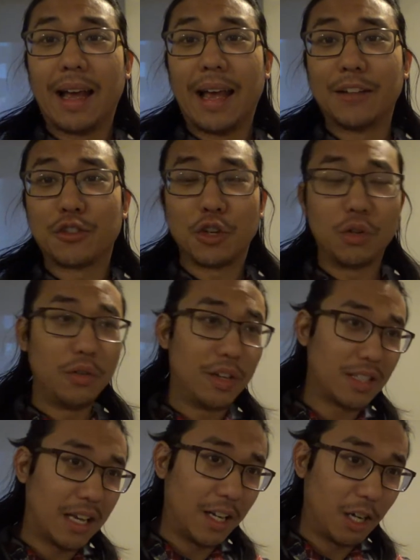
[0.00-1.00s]
And so you
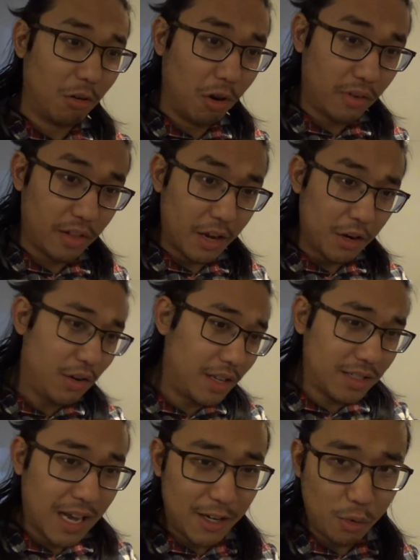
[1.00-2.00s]
decide to go over there, you
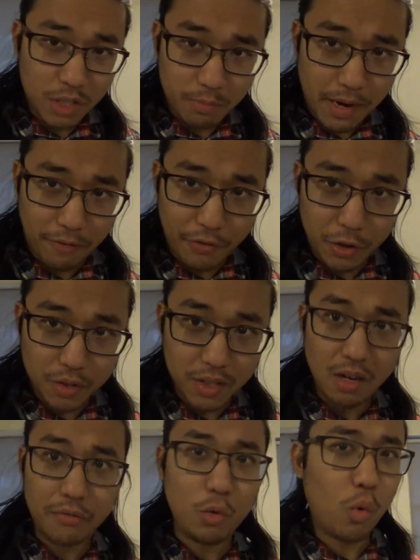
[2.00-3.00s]
decide to inspect for
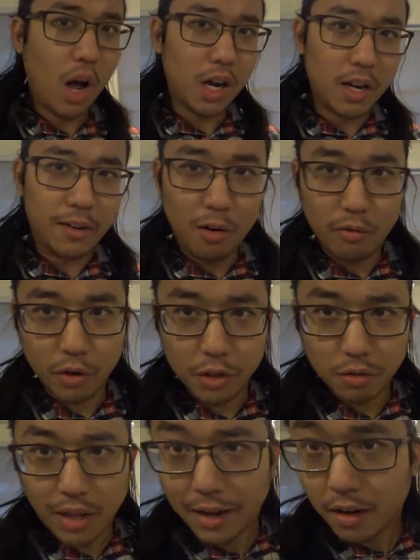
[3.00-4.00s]
yourself, you walk on over,
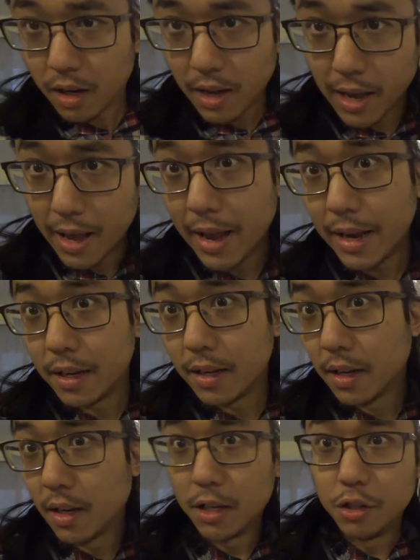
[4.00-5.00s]
you're like, hey,
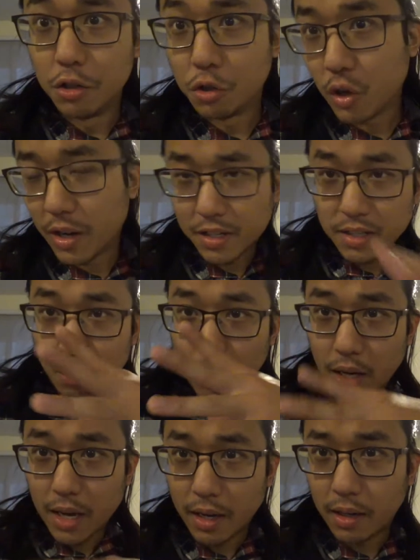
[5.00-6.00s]
you know, you're trying to see
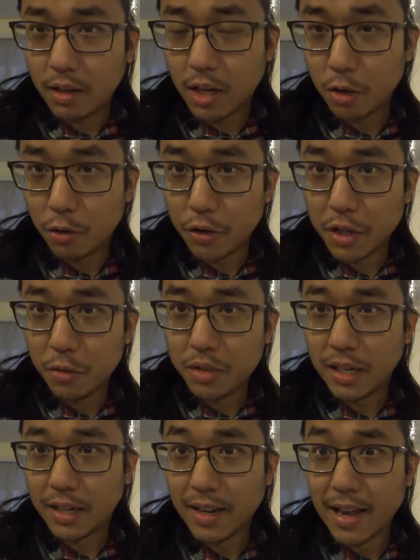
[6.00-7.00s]
what kind of color they're
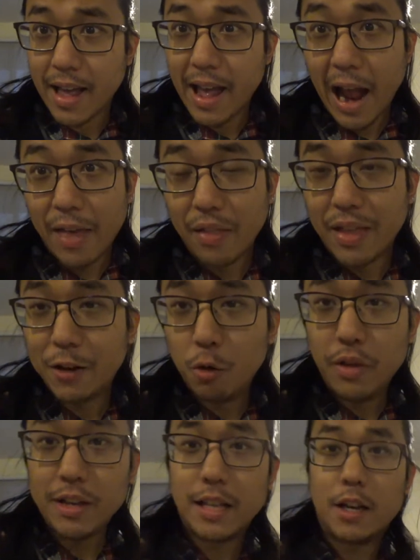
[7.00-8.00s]
using, and then they do
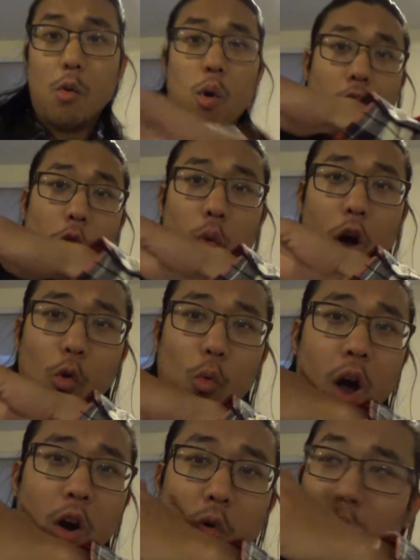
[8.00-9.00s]
this, they go, whoa, whoa,
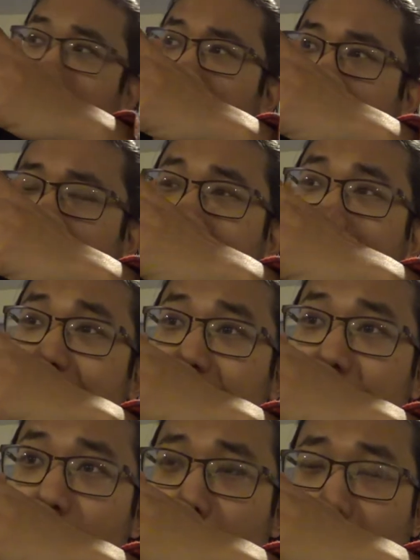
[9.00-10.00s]
whoa, take it easy
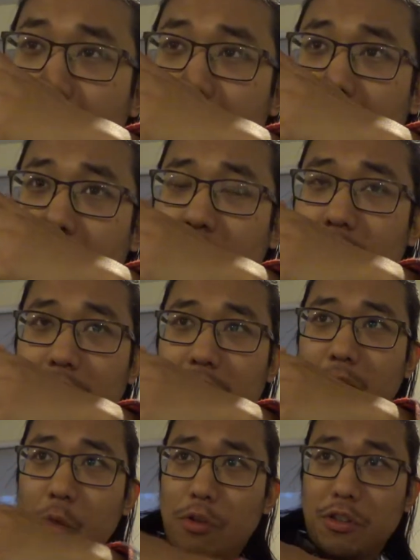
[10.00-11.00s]
now, buddy.
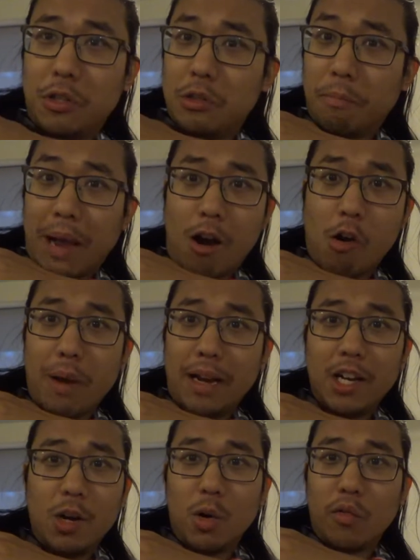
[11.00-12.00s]
We're just using
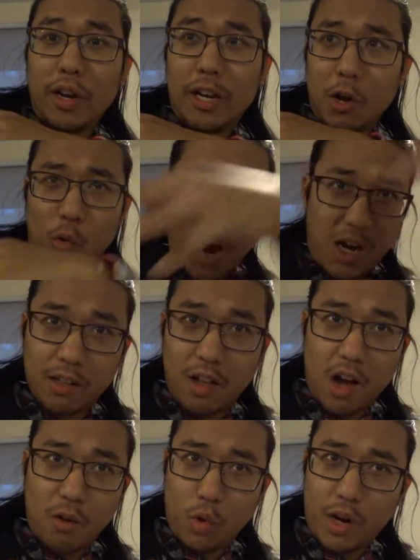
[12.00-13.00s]
PowerBait dough over here. Walk
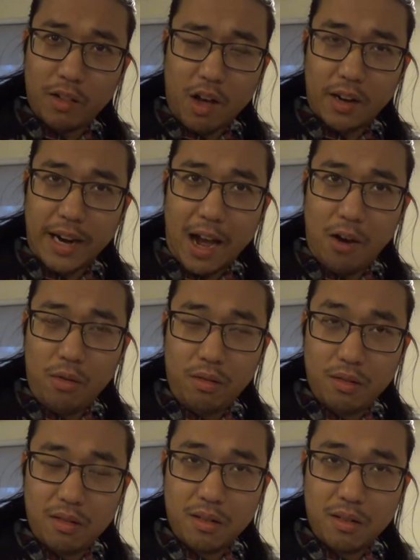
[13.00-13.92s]
along, run along now.